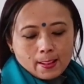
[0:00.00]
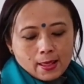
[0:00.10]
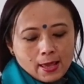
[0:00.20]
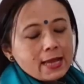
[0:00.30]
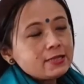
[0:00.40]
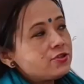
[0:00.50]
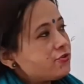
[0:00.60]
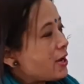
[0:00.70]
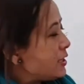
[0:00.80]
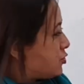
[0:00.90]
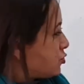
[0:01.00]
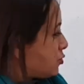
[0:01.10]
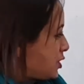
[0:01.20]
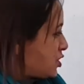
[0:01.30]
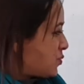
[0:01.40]
and tried to
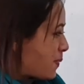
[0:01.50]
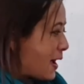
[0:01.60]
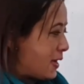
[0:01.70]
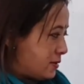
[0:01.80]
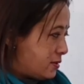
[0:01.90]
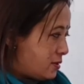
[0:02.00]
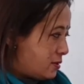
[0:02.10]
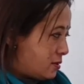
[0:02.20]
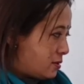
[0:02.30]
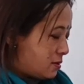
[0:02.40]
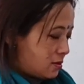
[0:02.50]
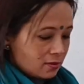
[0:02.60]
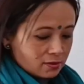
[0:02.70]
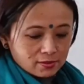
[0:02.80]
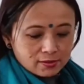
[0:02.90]
inspire
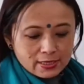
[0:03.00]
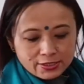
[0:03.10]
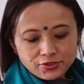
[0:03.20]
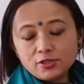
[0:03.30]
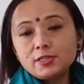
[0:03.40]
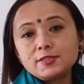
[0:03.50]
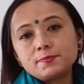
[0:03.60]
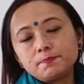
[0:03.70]
nationalism.